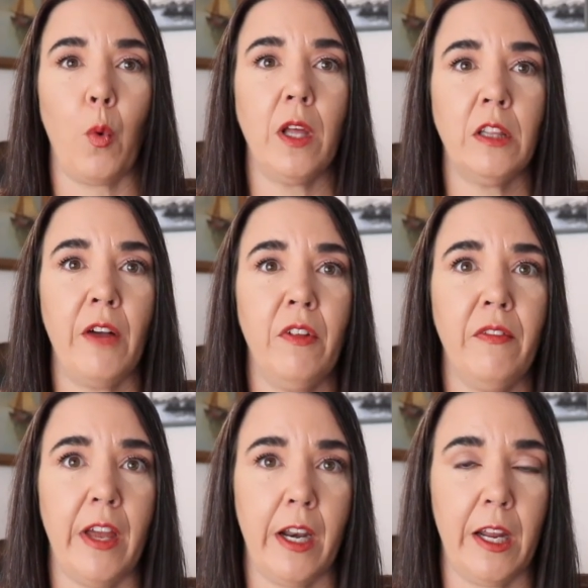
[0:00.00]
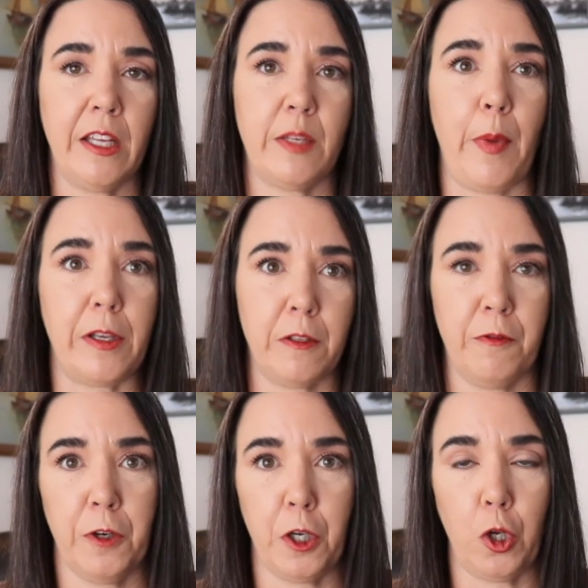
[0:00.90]
what level of editing is best
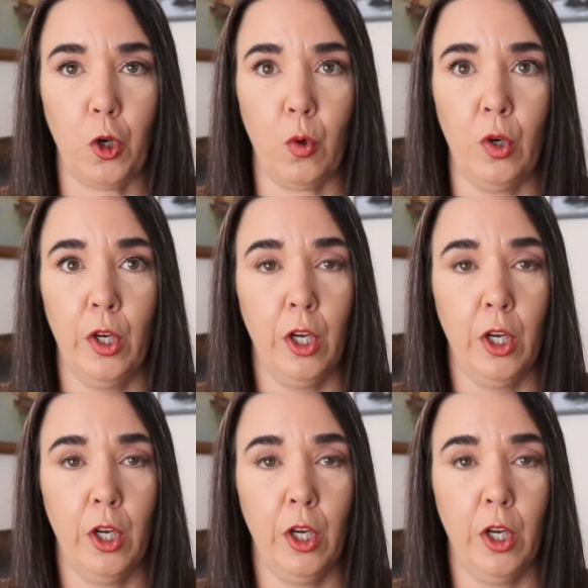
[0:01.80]
for you.